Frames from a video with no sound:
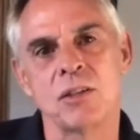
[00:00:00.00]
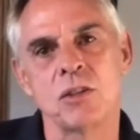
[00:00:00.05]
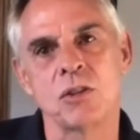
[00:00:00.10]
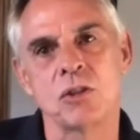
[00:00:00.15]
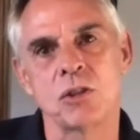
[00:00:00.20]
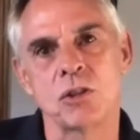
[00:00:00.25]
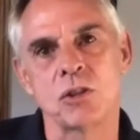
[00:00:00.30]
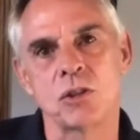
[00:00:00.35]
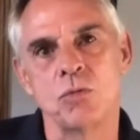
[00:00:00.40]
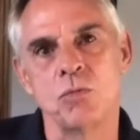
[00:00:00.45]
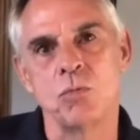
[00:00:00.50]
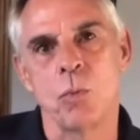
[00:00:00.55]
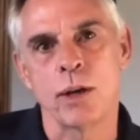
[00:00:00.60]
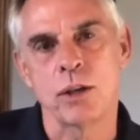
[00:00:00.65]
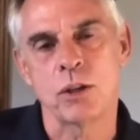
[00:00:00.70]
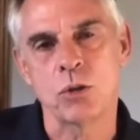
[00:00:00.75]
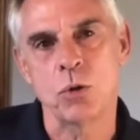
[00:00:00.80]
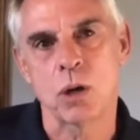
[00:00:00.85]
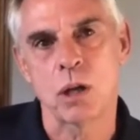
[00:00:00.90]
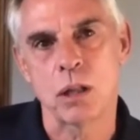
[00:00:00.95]
went to a
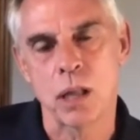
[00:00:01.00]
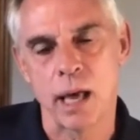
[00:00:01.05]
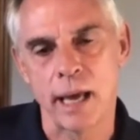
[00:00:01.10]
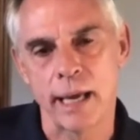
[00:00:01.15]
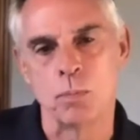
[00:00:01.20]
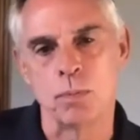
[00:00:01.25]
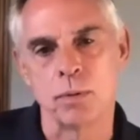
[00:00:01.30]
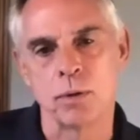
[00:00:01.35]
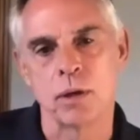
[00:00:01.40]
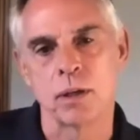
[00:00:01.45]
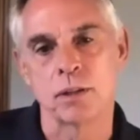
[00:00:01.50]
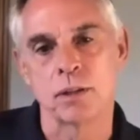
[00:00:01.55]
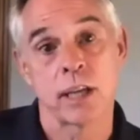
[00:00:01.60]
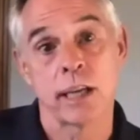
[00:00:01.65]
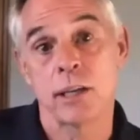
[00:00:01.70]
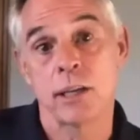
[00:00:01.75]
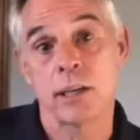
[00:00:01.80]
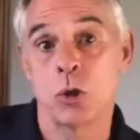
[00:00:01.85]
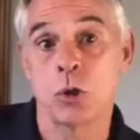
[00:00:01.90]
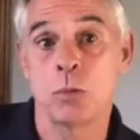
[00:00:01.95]
client group,
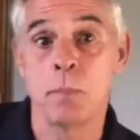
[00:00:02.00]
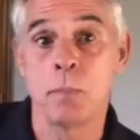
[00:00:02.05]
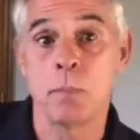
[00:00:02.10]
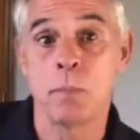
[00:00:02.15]
St.